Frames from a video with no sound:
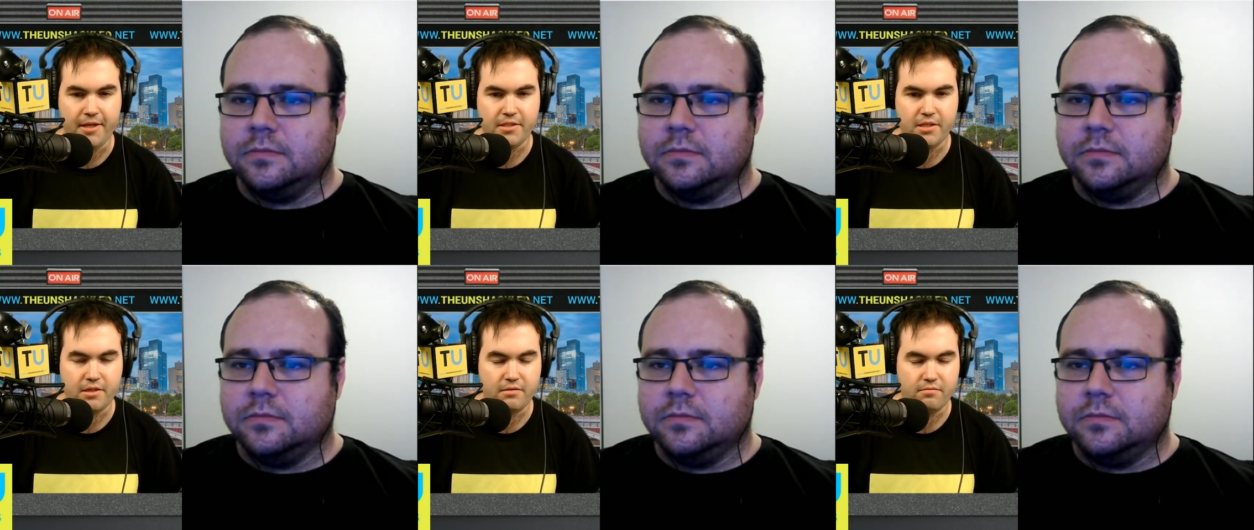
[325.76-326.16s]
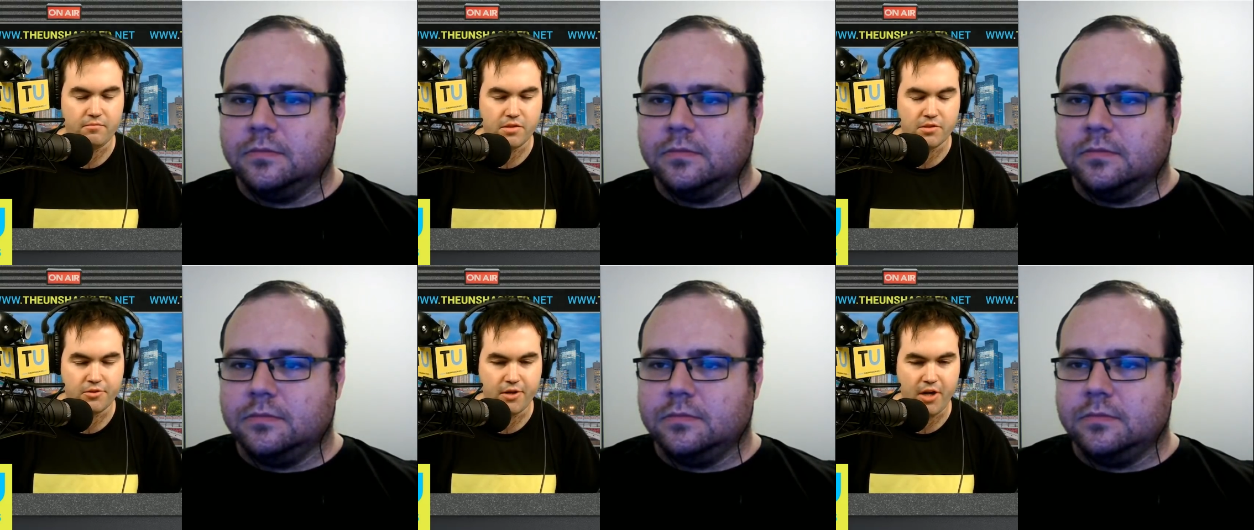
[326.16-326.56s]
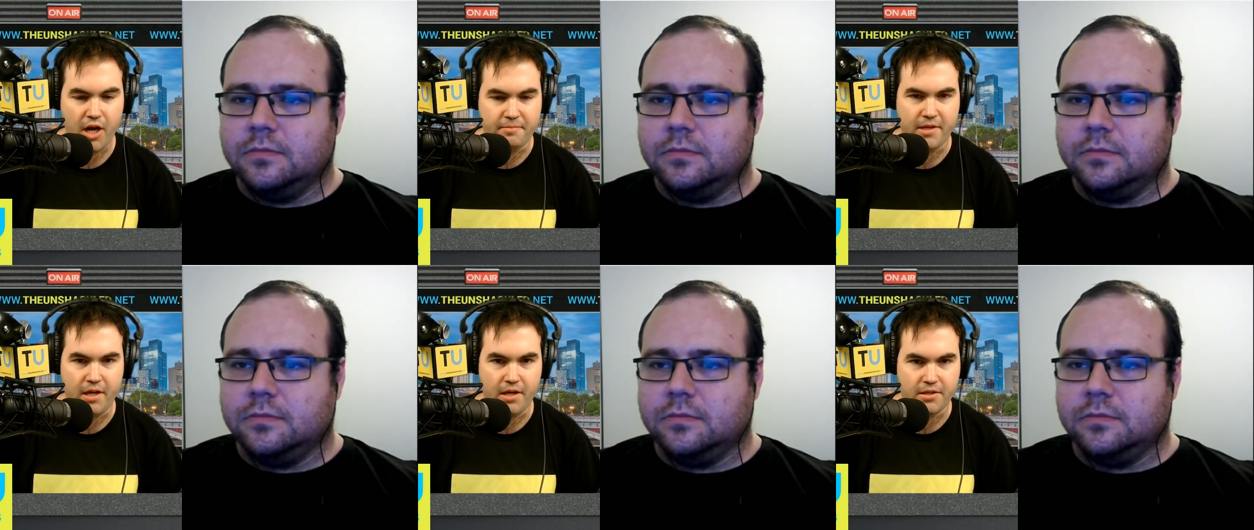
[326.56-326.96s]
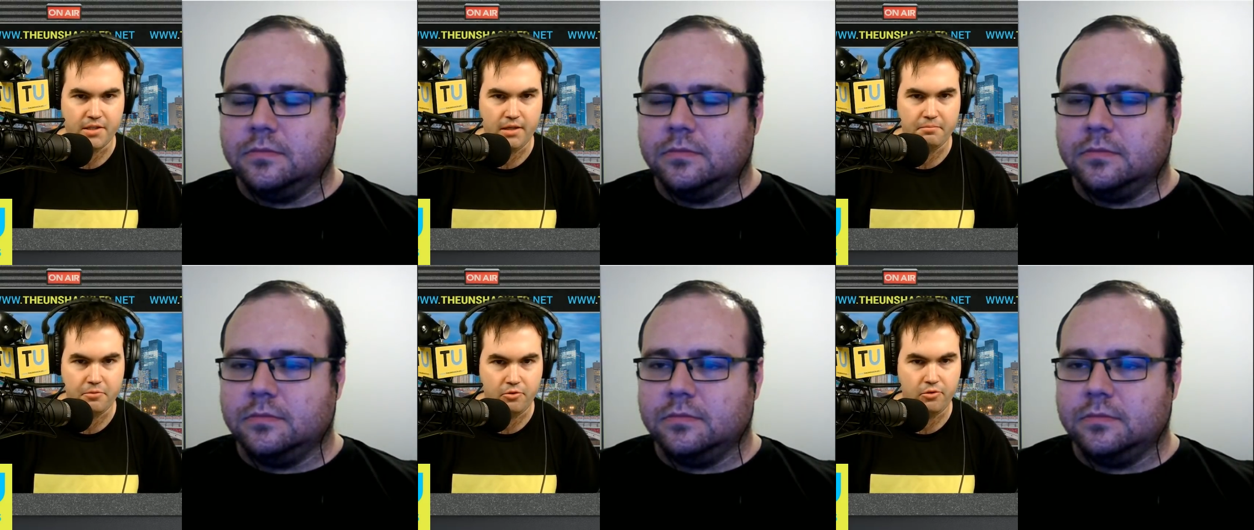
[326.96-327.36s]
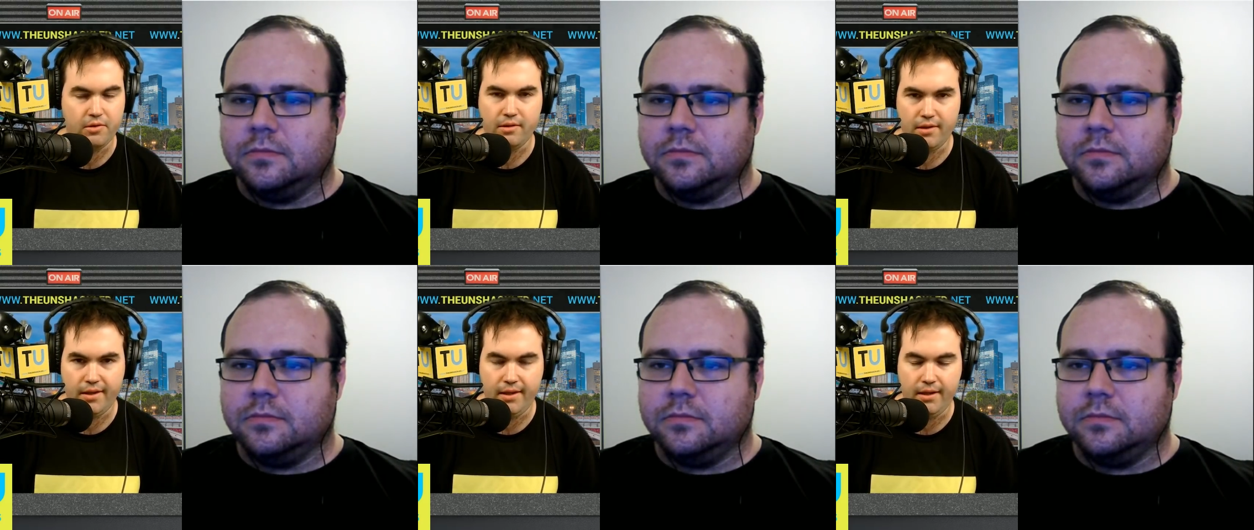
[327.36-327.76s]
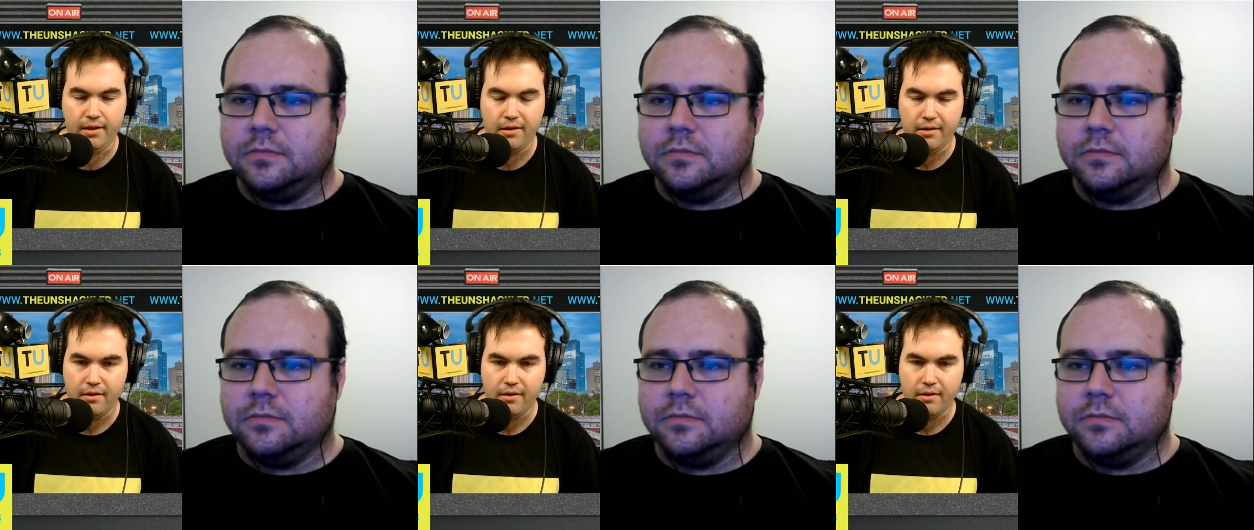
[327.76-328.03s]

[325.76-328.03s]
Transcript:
Speaker 1: She described how she bought the